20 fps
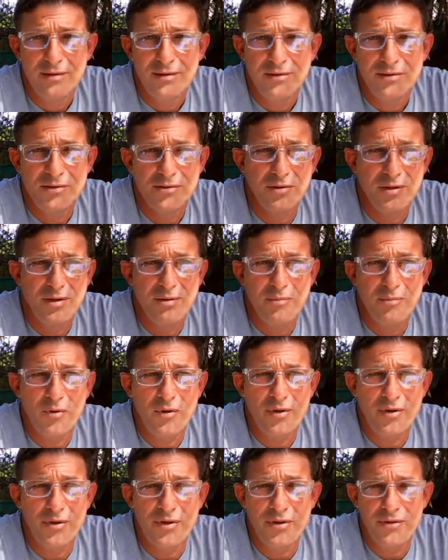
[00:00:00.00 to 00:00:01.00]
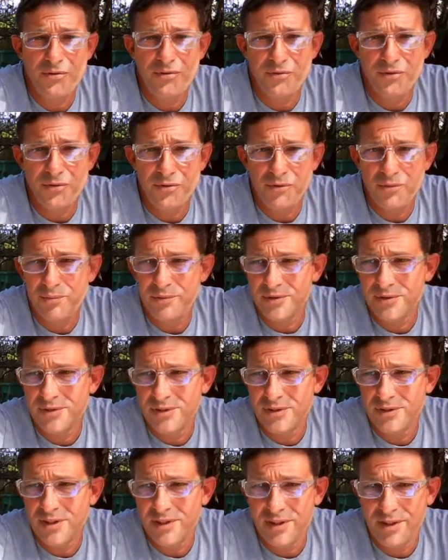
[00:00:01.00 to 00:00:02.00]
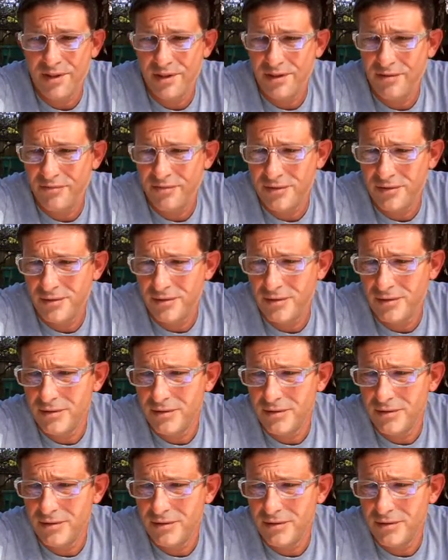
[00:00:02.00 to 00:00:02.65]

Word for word: stream on YouTube and see if it